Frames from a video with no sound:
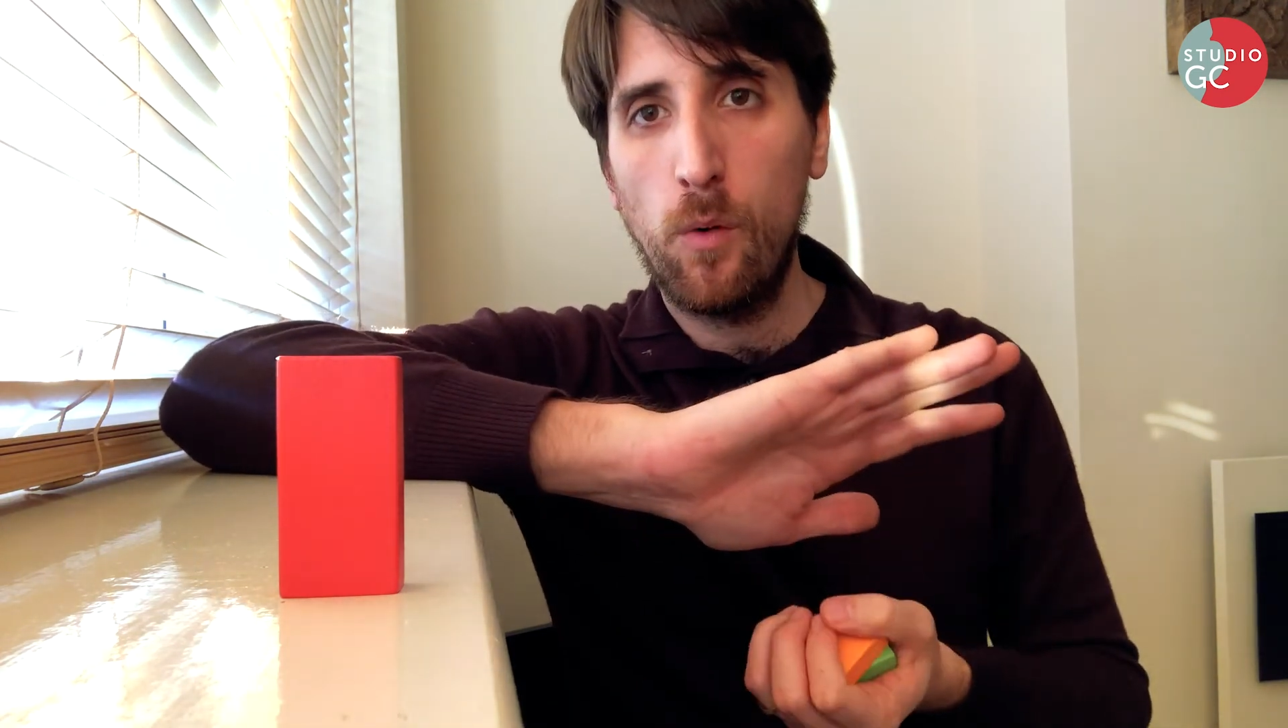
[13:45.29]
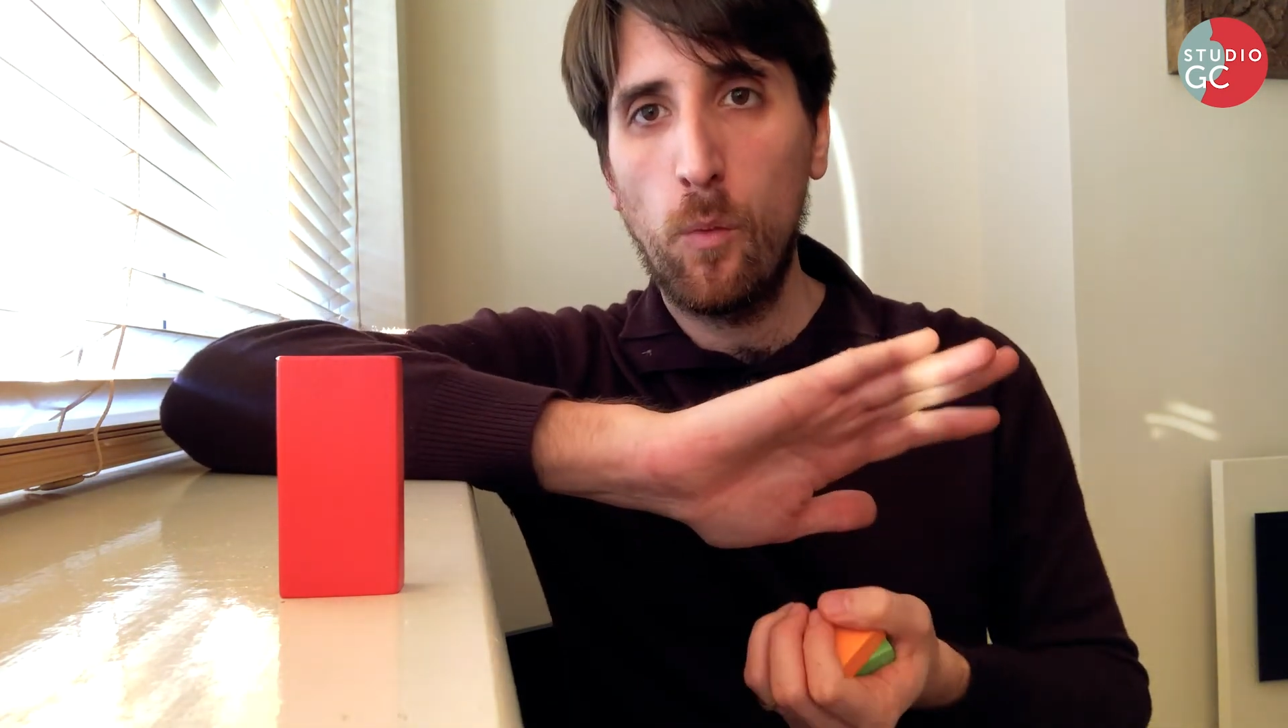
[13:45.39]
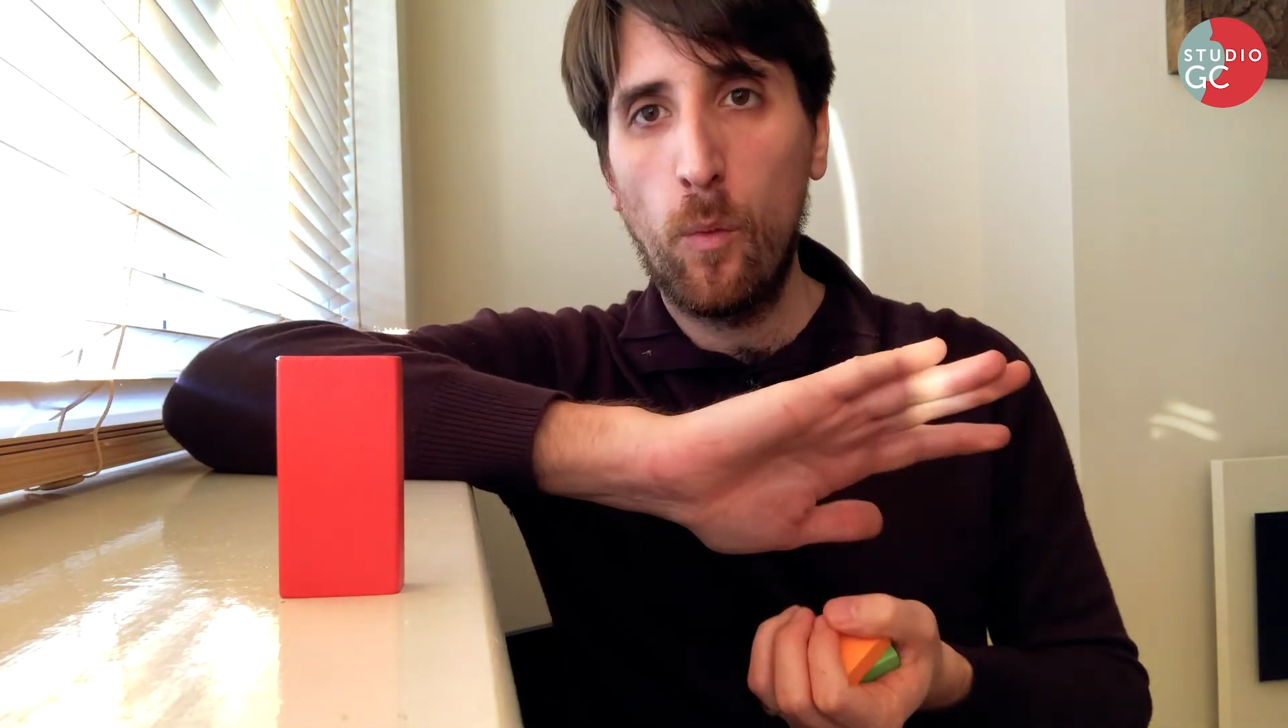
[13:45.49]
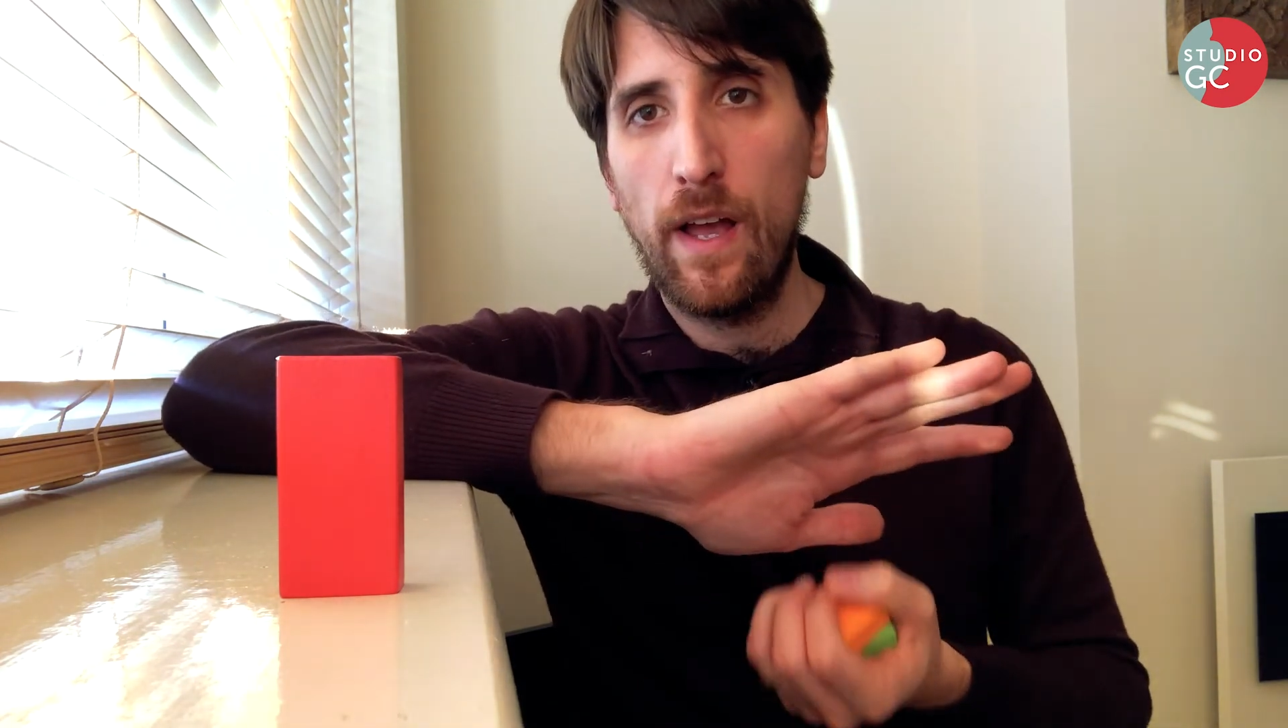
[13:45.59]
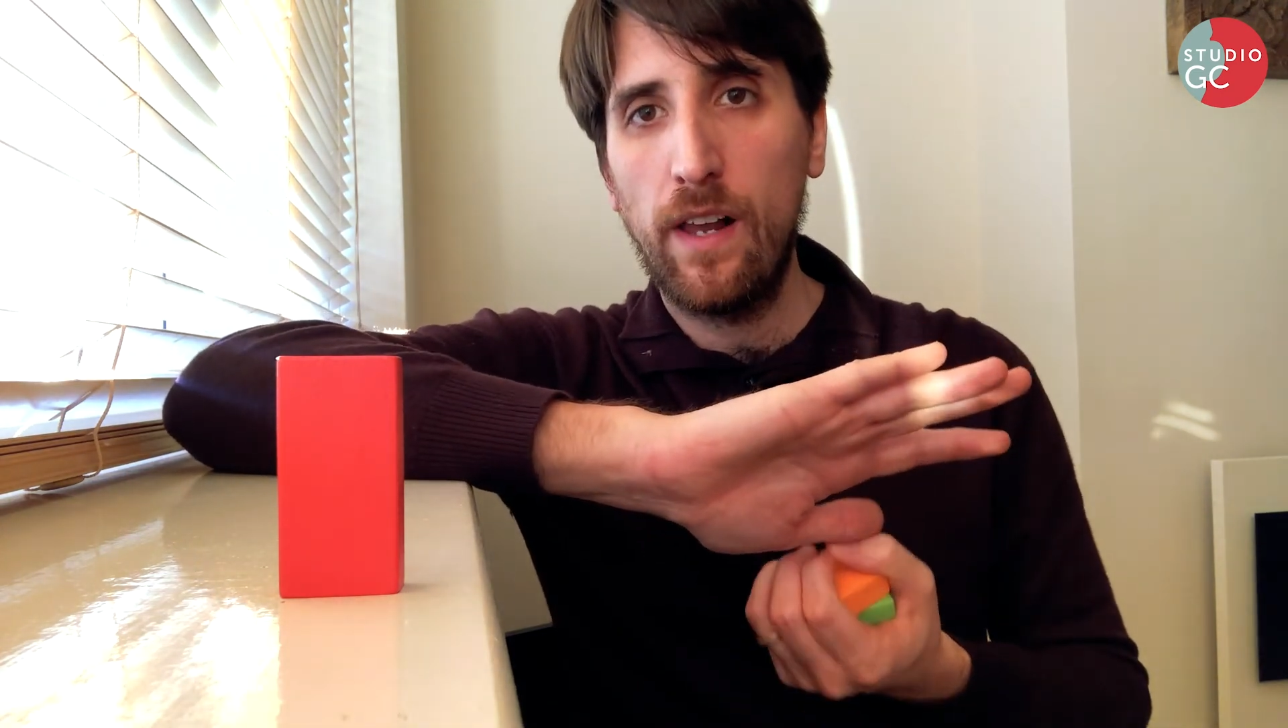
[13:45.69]

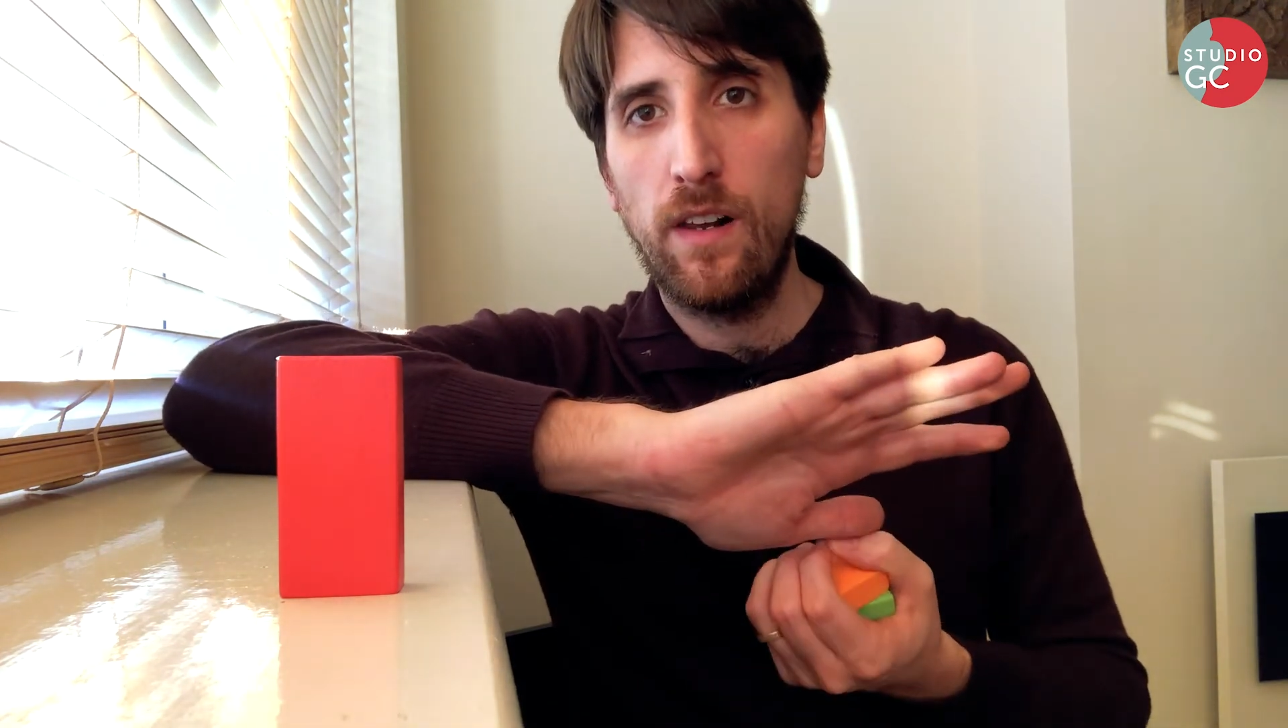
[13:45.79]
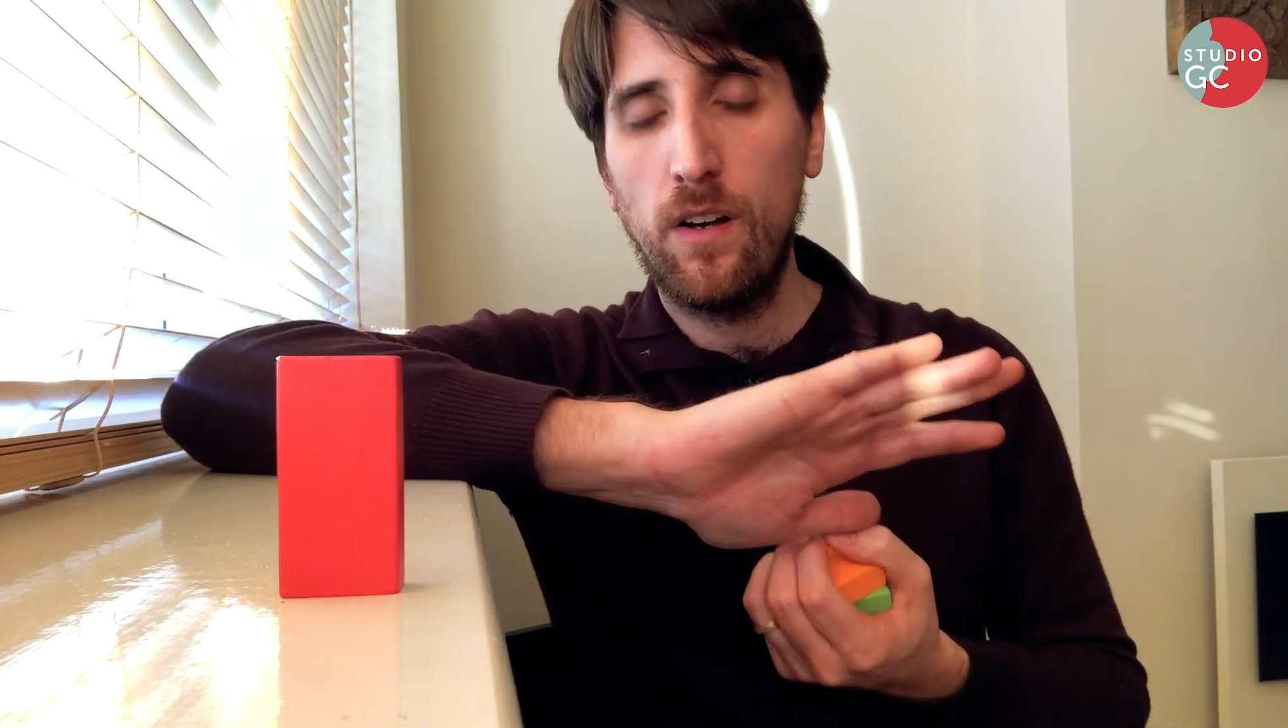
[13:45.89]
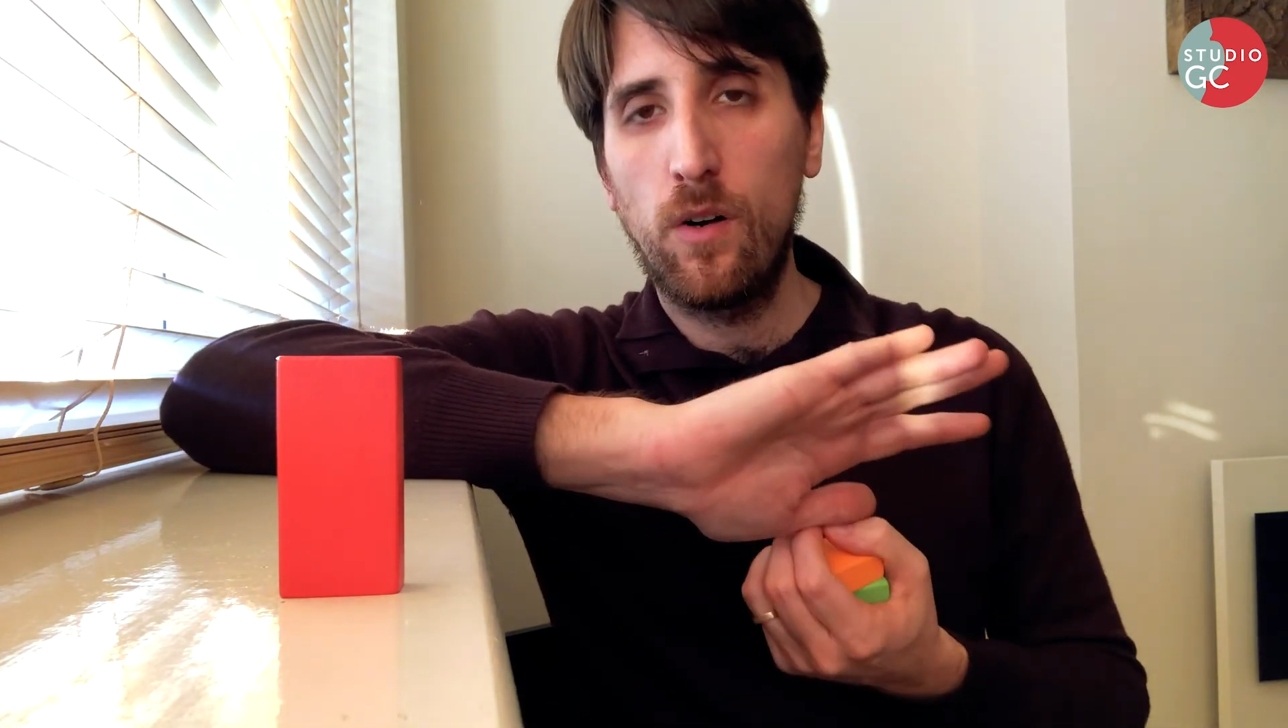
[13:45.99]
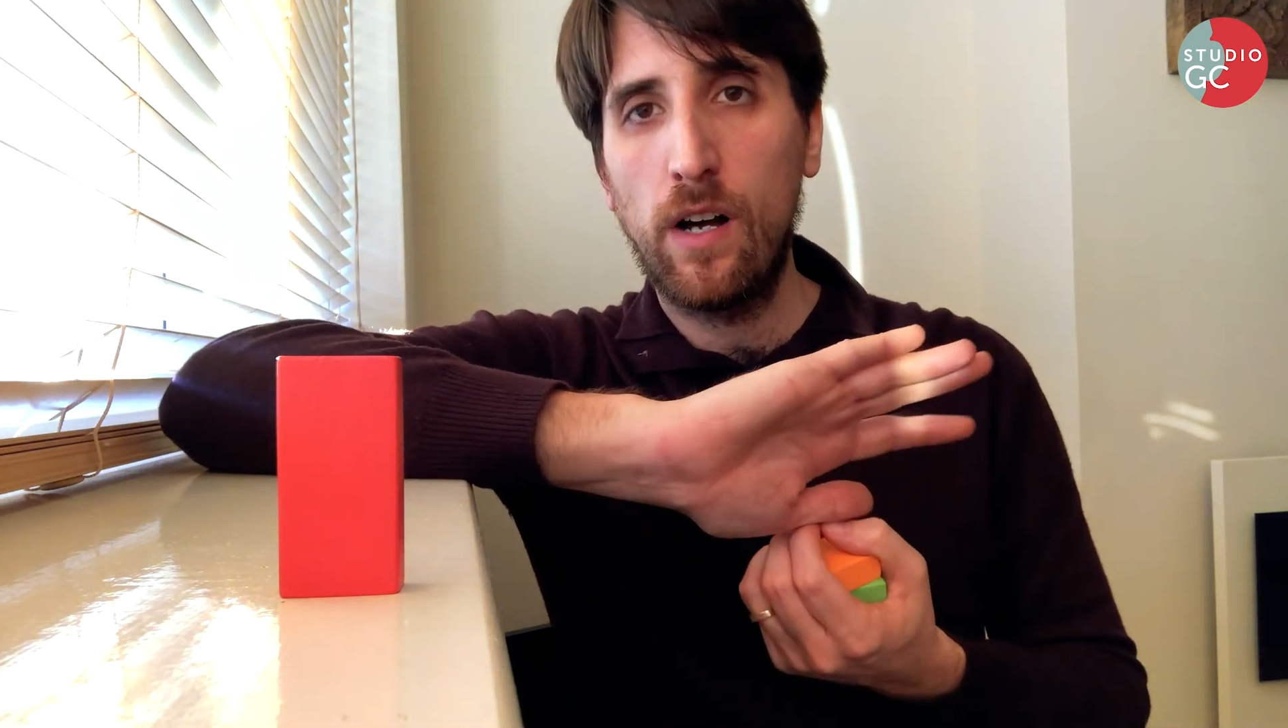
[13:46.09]
well or